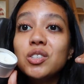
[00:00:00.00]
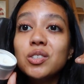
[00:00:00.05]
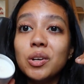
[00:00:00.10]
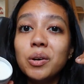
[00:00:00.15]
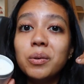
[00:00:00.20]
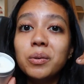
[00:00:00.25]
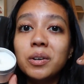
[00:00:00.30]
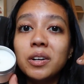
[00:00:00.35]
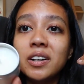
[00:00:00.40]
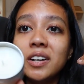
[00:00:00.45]

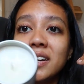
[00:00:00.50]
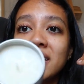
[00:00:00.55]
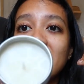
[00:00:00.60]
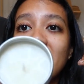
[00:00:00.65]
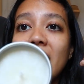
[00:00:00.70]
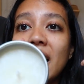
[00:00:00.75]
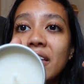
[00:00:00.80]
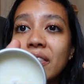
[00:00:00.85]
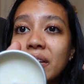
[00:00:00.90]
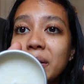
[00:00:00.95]
so good.
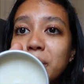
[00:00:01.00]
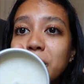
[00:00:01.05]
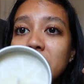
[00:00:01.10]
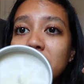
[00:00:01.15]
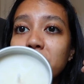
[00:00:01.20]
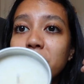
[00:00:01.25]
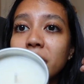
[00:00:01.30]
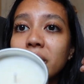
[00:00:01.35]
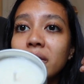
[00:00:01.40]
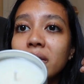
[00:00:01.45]
I think
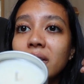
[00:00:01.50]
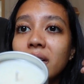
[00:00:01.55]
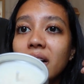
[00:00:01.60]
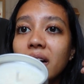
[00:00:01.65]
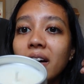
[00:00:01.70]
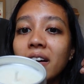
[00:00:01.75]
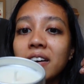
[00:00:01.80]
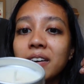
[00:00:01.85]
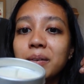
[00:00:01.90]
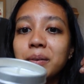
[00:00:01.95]
people
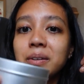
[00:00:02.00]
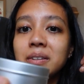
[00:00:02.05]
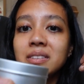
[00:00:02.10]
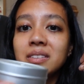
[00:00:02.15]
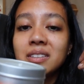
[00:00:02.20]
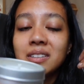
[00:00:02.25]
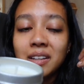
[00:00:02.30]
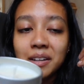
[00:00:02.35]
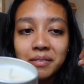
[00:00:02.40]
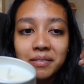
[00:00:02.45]
are going
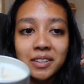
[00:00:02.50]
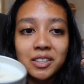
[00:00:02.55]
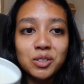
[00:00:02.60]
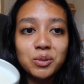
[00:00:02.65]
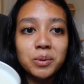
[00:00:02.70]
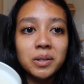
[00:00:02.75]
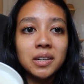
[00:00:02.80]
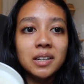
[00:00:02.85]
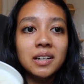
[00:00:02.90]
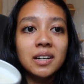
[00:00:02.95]
to love
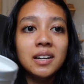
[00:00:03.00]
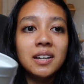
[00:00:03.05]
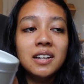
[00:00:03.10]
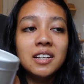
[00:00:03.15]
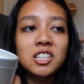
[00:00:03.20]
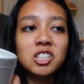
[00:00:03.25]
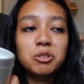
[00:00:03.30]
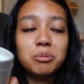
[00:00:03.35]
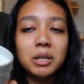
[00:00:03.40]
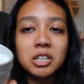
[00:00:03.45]
this one,
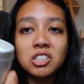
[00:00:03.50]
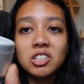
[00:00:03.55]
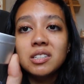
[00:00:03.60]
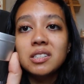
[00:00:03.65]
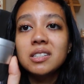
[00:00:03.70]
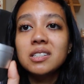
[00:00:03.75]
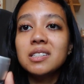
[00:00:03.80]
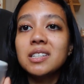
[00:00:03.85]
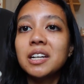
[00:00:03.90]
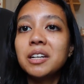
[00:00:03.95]
especially
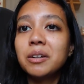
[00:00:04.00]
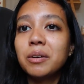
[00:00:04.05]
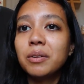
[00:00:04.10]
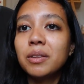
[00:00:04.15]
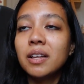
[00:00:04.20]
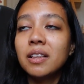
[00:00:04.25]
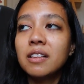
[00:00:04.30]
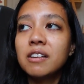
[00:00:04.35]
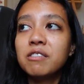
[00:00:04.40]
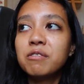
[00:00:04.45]
since I know
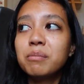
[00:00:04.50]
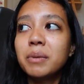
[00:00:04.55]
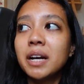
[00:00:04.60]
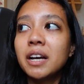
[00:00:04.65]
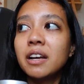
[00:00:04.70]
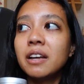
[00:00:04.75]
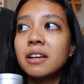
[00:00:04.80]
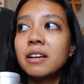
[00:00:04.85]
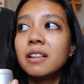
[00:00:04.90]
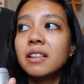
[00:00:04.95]
they love
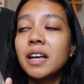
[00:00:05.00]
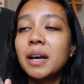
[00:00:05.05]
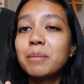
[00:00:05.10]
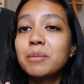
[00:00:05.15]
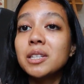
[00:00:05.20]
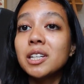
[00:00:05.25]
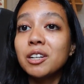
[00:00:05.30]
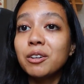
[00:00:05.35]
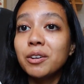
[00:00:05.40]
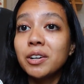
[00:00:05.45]
my lime
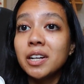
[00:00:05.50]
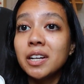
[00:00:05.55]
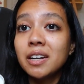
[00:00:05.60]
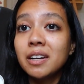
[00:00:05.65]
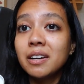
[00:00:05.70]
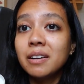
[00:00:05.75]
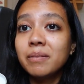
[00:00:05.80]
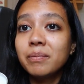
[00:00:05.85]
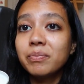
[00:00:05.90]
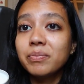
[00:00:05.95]

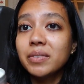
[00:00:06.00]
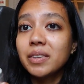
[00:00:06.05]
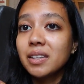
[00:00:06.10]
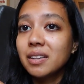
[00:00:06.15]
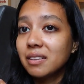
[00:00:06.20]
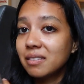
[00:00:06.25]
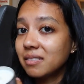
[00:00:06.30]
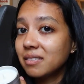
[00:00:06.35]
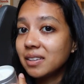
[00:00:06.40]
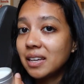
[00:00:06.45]
sangria
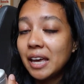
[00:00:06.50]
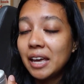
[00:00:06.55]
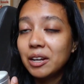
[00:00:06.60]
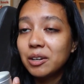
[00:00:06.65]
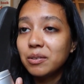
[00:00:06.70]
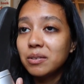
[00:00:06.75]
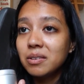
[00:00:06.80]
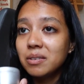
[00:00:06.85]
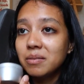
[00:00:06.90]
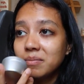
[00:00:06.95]

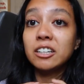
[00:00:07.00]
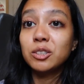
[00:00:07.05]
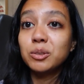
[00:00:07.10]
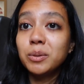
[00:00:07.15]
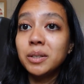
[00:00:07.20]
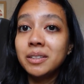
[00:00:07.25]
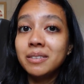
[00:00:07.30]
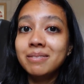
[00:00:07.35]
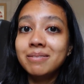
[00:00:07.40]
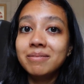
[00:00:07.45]
candle. Next
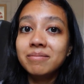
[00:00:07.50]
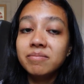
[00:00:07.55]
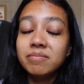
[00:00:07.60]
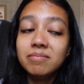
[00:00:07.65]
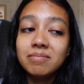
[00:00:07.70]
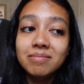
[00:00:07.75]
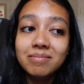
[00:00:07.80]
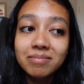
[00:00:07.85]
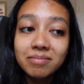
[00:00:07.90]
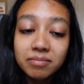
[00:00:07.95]
one,
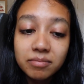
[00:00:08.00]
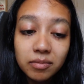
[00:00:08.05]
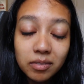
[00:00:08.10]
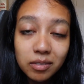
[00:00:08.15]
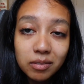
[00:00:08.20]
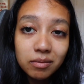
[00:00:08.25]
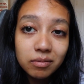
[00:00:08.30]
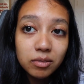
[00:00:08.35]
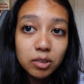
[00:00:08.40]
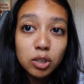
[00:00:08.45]

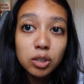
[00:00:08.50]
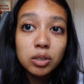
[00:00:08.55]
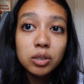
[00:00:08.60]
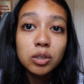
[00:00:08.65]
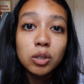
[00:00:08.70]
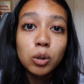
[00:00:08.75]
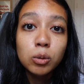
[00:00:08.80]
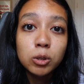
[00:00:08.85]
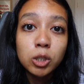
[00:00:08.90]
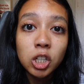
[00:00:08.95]

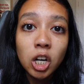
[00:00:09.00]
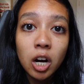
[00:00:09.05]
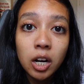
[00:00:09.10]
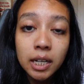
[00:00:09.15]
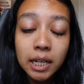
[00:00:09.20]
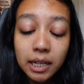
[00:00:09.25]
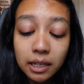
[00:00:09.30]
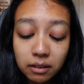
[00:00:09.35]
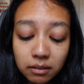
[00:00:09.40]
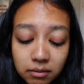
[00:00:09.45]
so
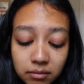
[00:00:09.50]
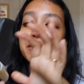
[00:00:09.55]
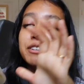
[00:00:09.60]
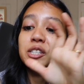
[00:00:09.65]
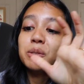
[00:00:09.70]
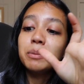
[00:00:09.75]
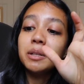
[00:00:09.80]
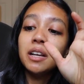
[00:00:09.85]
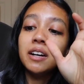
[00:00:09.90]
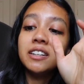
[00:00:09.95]
shocking.
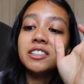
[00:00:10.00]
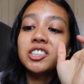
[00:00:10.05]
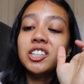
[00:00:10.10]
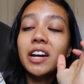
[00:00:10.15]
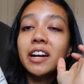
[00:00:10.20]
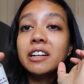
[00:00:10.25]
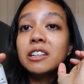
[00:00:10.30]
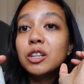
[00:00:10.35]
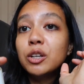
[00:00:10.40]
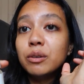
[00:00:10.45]
Harvest melange
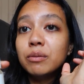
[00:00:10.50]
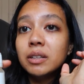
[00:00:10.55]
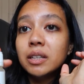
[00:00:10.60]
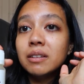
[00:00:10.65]
and clove